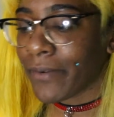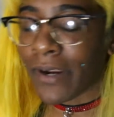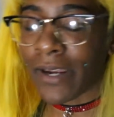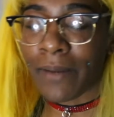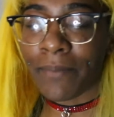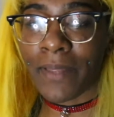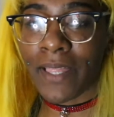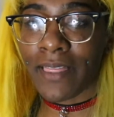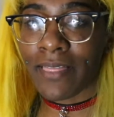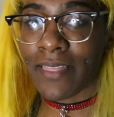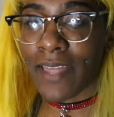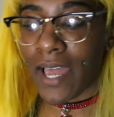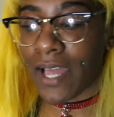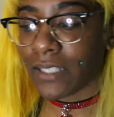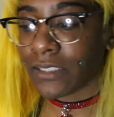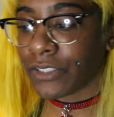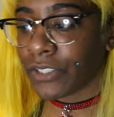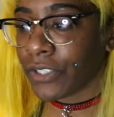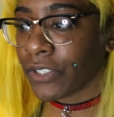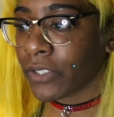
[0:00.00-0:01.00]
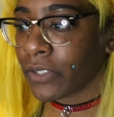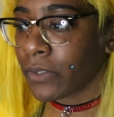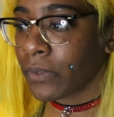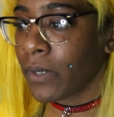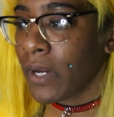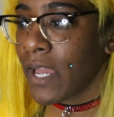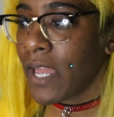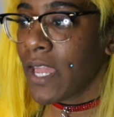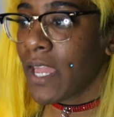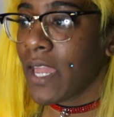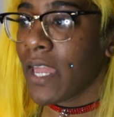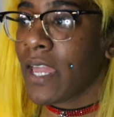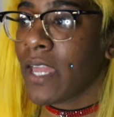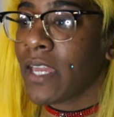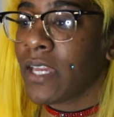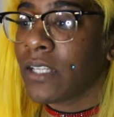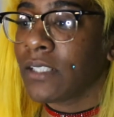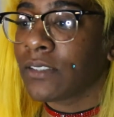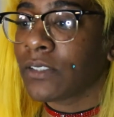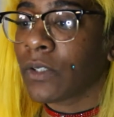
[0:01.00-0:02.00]
recommend that to you.
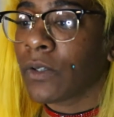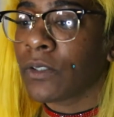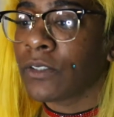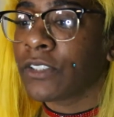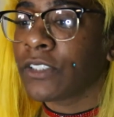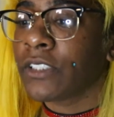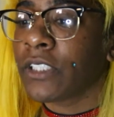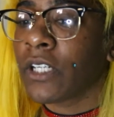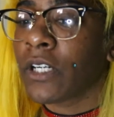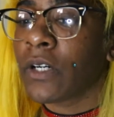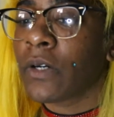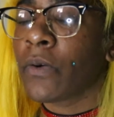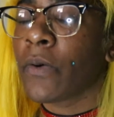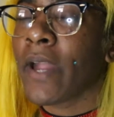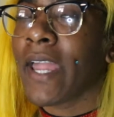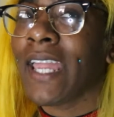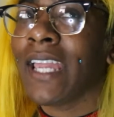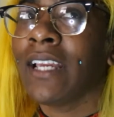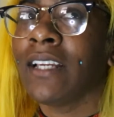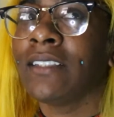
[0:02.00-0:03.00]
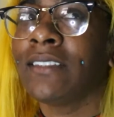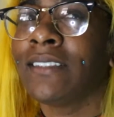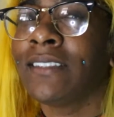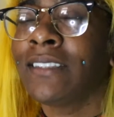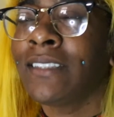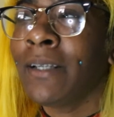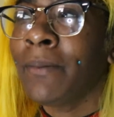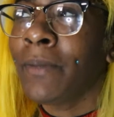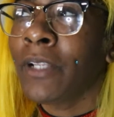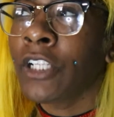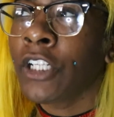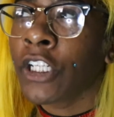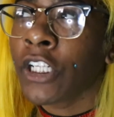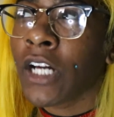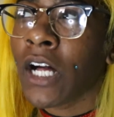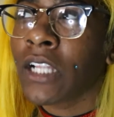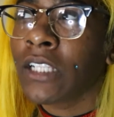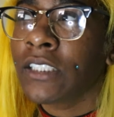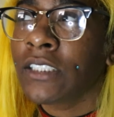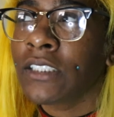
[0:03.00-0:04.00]
And also a similar
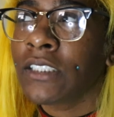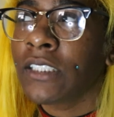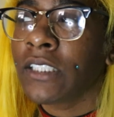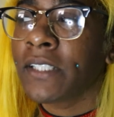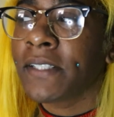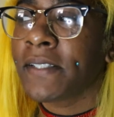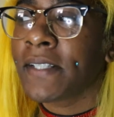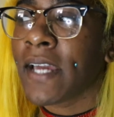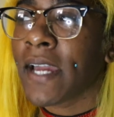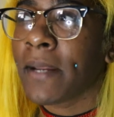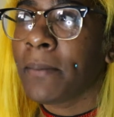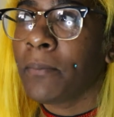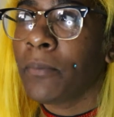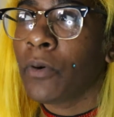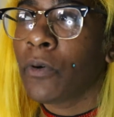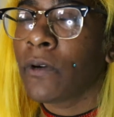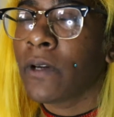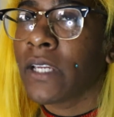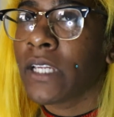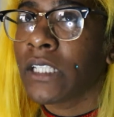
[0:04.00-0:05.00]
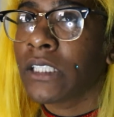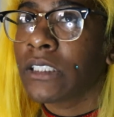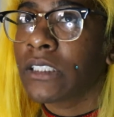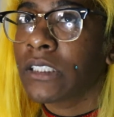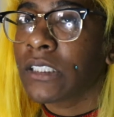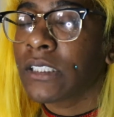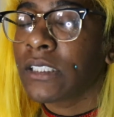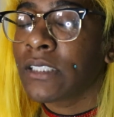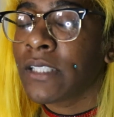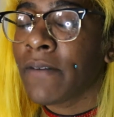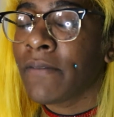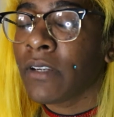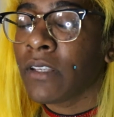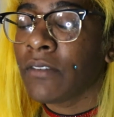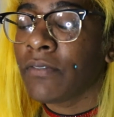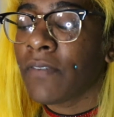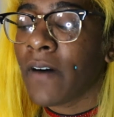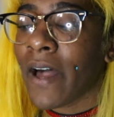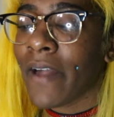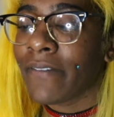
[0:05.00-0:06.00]
color to
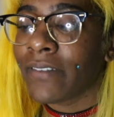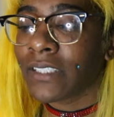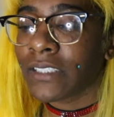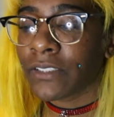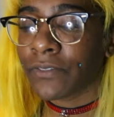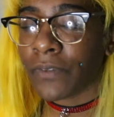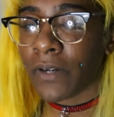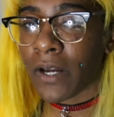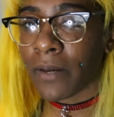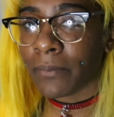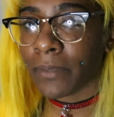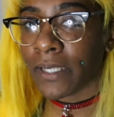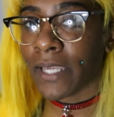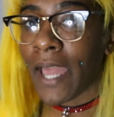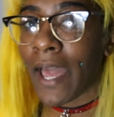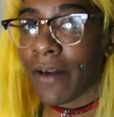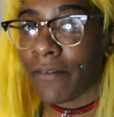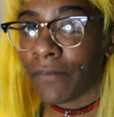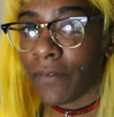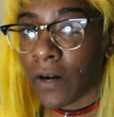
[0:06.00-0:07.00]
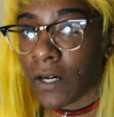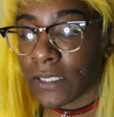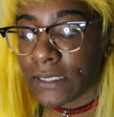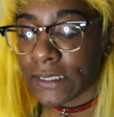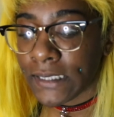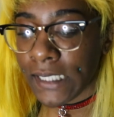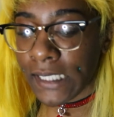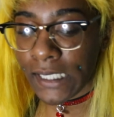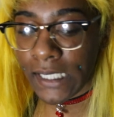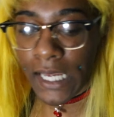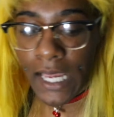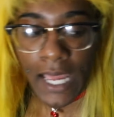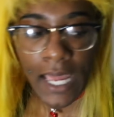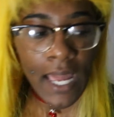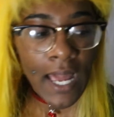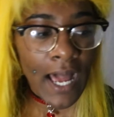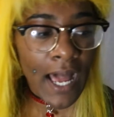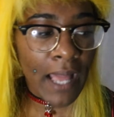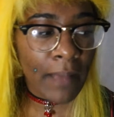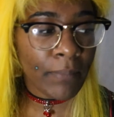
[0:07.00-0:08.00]
9.75 is from Kat Von D.
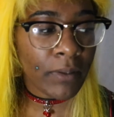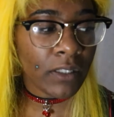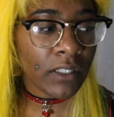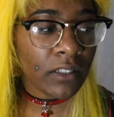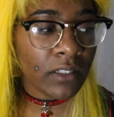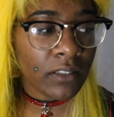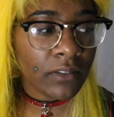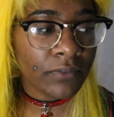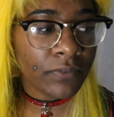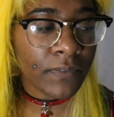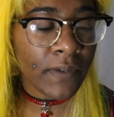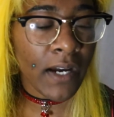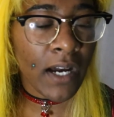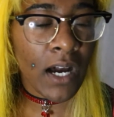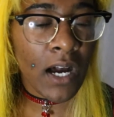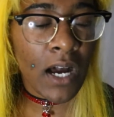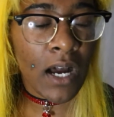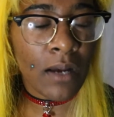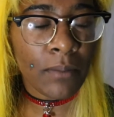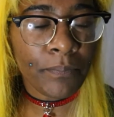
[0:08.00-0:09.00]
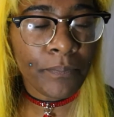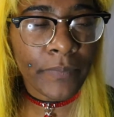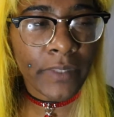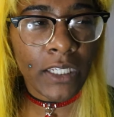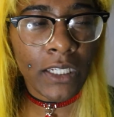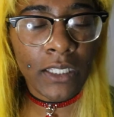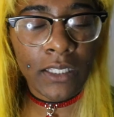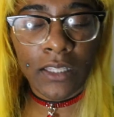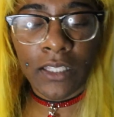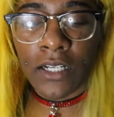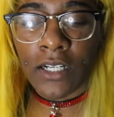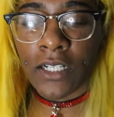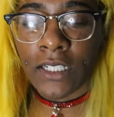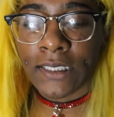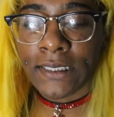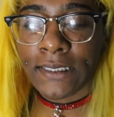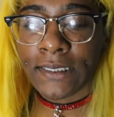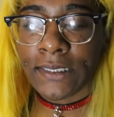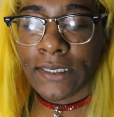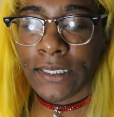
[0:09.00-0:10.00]
I believe either
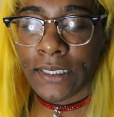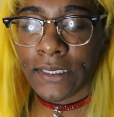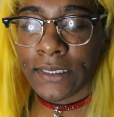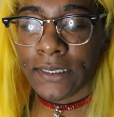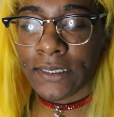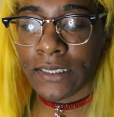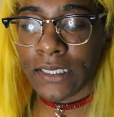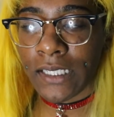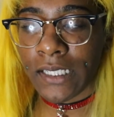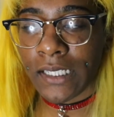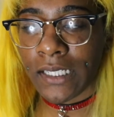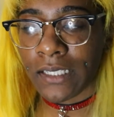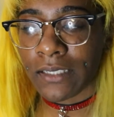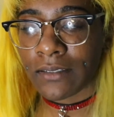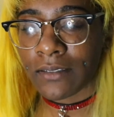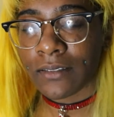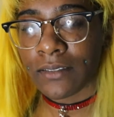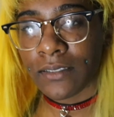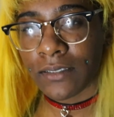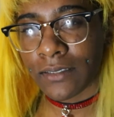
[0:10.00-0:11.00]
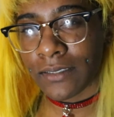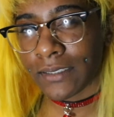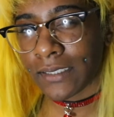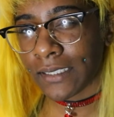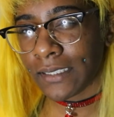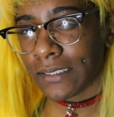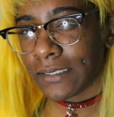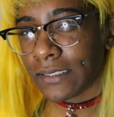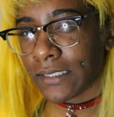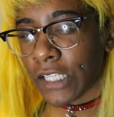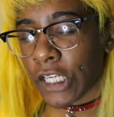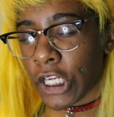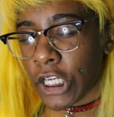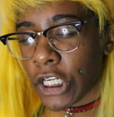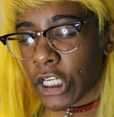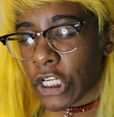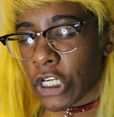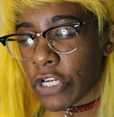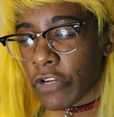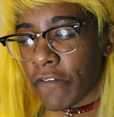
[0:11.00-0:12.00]

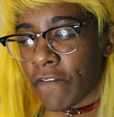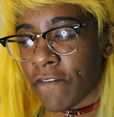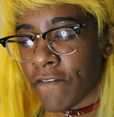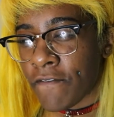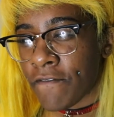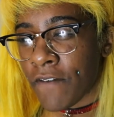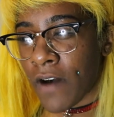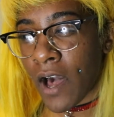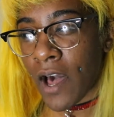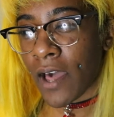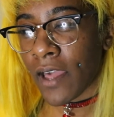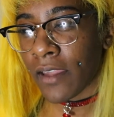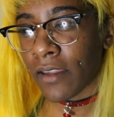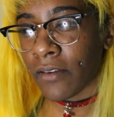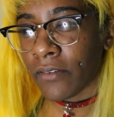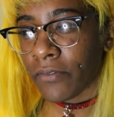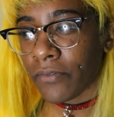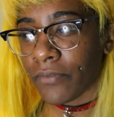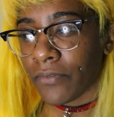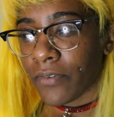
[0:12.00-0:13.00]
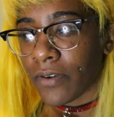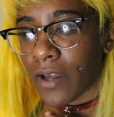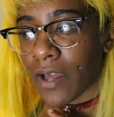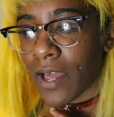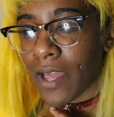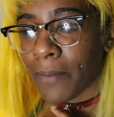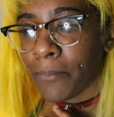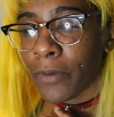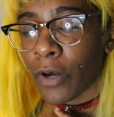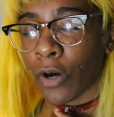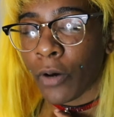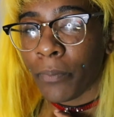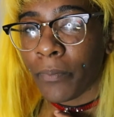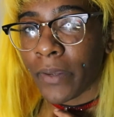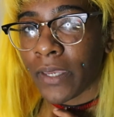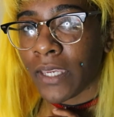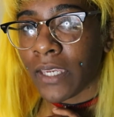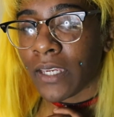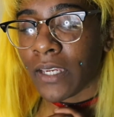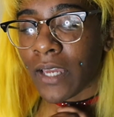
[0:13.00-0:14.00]
65, I'm
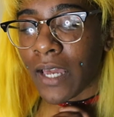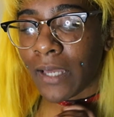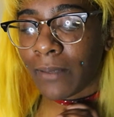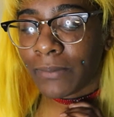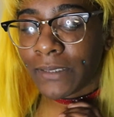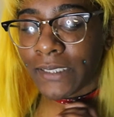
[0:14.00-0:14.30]
hoping I'm